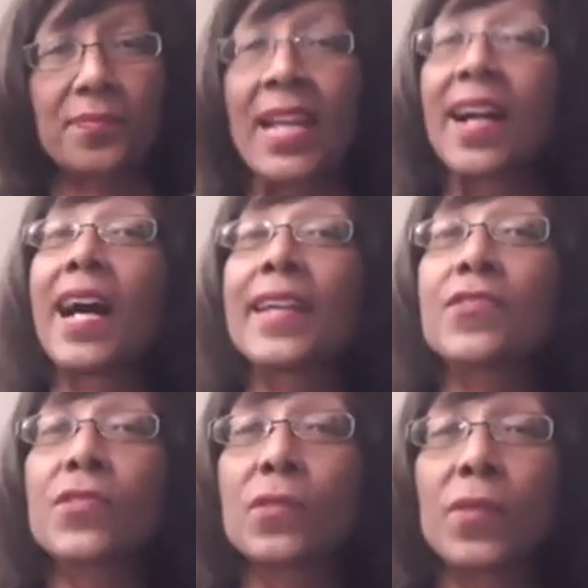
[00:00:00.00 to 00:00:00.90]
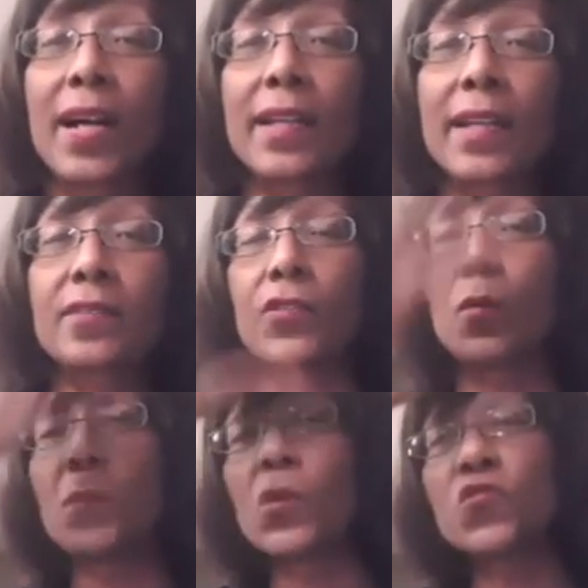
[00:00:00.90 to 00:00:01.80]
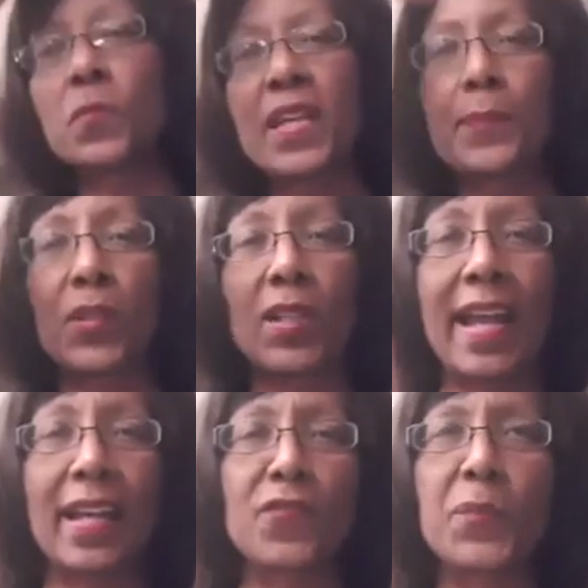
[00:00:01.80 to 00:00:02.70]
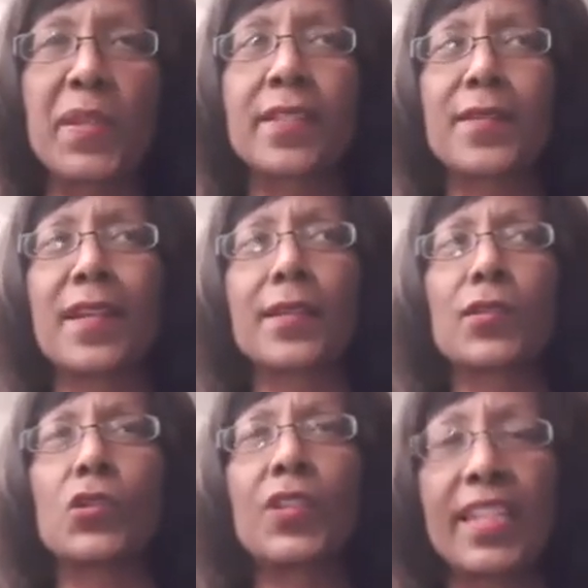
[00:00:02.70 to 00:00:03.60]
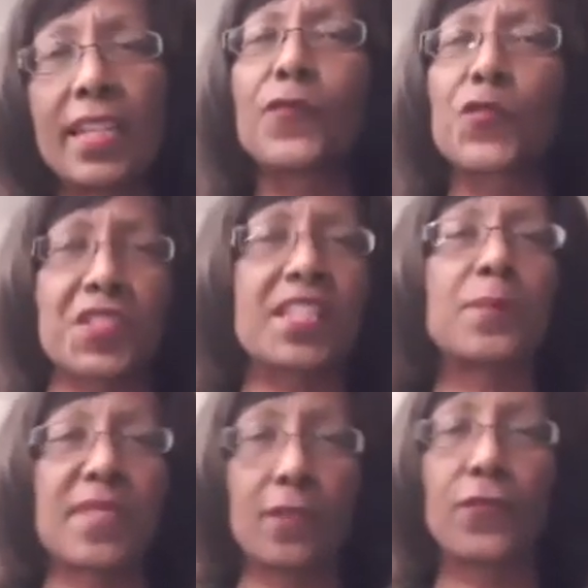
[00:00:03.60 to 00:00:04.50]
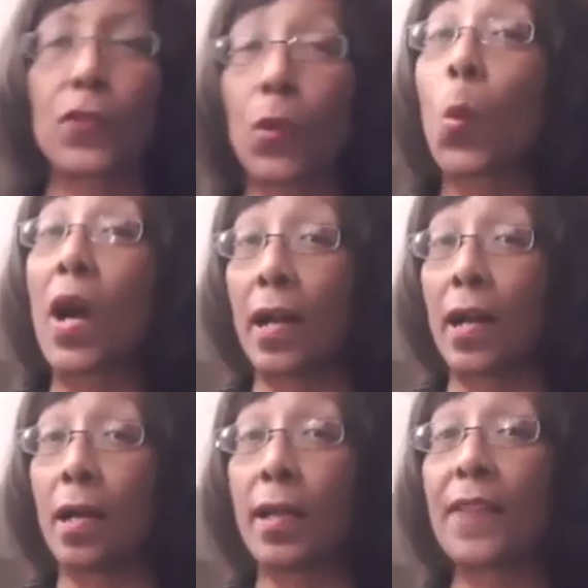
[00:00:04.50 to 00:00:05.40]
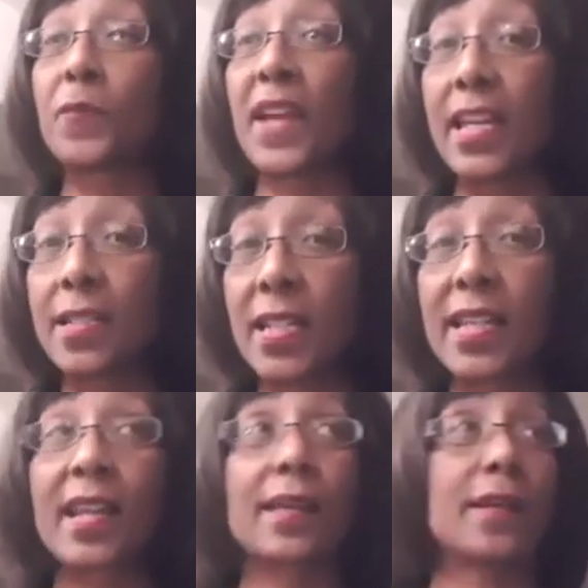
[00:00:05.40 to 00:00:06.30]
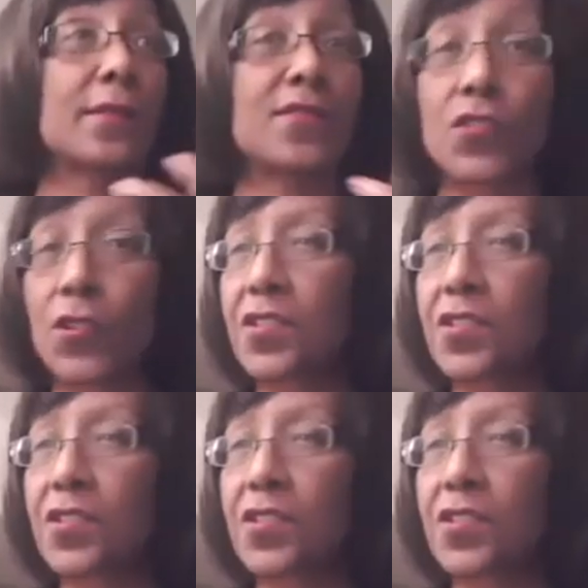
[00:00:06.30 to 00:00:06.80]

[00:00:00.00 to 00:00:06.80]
I do. Most people have been looking for something for a while, have painted and are searching